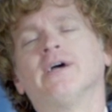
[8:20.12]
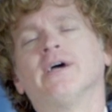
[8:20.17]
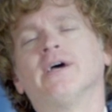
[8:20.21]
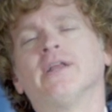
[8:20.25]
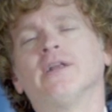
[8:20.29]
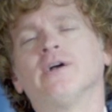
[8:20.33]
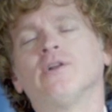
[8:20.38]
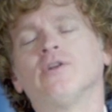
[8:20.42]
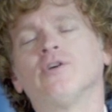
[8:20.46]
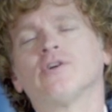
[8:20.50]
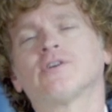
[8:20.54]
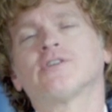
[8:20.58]

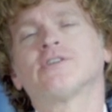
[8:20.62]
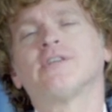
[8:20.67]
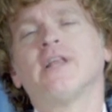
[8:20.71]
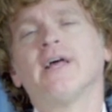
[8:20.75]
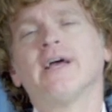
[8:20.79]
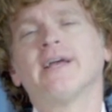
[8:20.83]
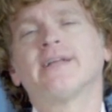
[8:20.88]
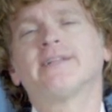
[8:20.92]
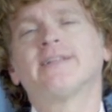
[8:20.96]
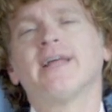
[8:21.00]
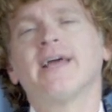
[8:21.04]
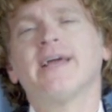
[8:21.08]
and it looks
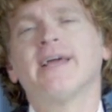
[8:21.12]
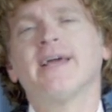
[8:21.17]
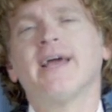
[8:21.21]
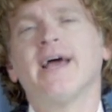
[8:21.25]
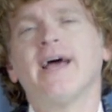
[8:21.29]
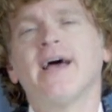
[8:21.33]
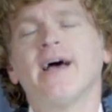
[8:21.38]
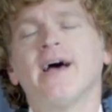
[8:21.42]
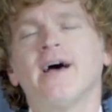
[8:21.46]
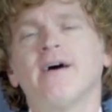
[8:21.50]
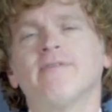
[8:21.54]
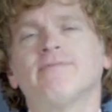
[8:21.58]
like they
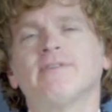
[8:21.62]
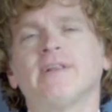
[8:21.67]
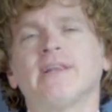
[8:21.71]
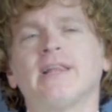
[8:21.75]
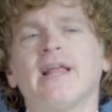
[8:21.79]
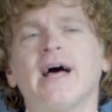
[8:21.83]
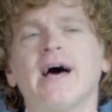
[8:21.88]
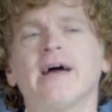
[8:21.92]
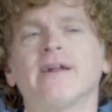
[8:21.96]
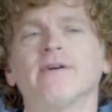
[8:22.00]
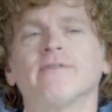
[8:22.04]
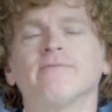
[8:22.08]
have a
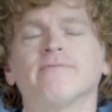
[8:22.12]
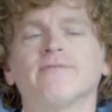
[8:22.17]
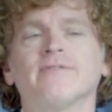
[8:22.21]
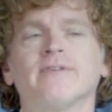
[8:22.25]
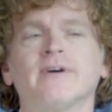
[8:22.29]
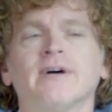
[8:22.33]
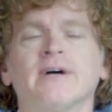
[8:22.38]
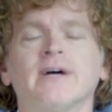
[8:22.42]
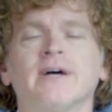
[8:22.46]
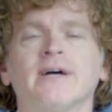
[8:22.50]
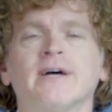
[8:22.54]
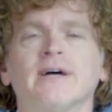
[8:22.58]
lot
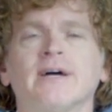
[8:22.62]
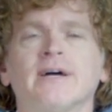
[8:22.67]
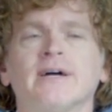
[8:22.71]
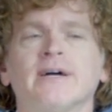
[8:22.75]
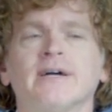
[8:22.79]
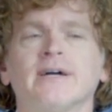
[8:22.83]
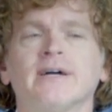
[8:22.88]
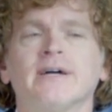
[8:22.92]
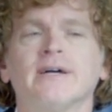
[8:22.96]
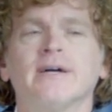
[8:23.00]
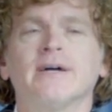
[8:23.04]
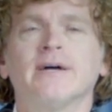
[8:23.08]
of
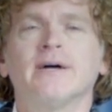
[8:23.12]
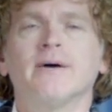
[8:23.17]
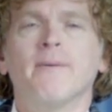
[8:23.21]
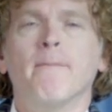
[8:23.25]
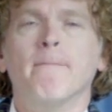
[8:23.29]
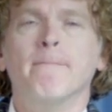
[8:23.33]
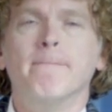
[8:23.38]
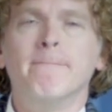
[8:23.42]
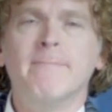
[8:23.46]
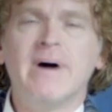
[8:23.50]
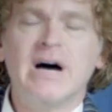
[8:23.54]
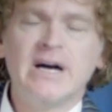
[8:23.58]

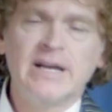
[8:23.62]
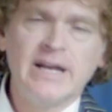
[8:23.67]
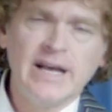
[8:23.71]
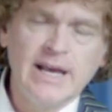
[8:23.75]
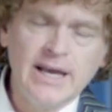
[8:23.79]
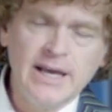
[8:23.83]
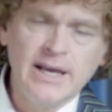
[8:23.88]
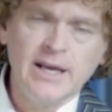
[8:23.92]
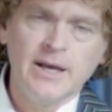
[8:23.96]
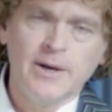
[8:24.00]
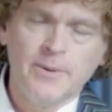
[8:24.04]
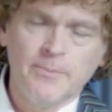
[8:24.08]

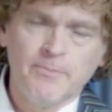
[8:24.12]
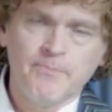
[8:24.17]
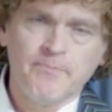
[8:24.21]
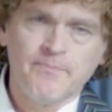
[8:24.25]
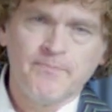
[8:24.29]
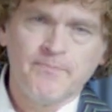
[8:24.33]
money